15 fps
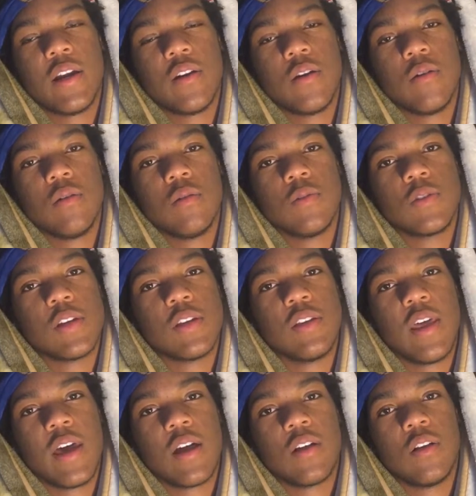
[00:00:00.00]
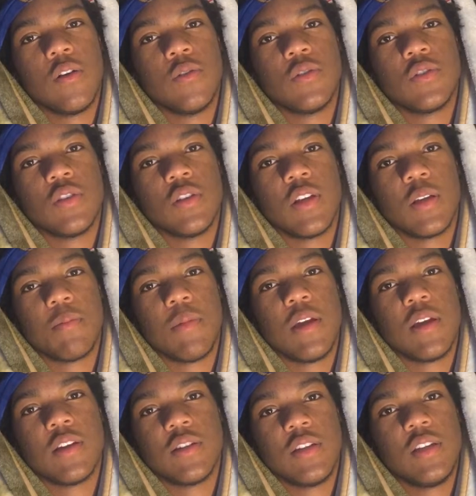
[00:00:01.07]
didn't know it was like that close to like
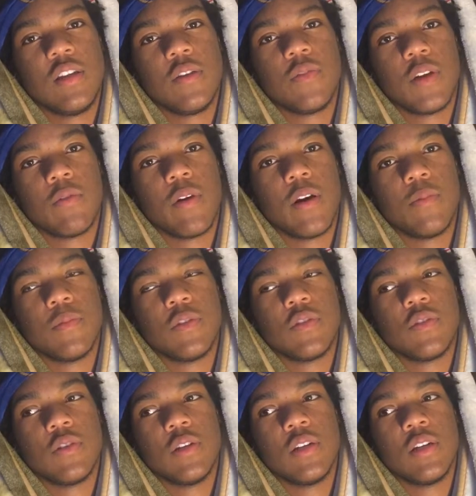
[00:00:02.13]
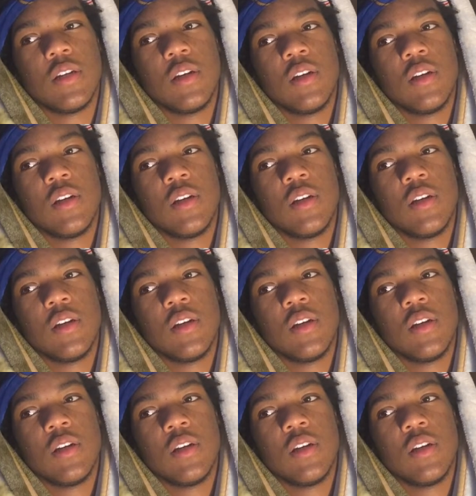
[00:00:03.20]
me, because he lived like right up the street.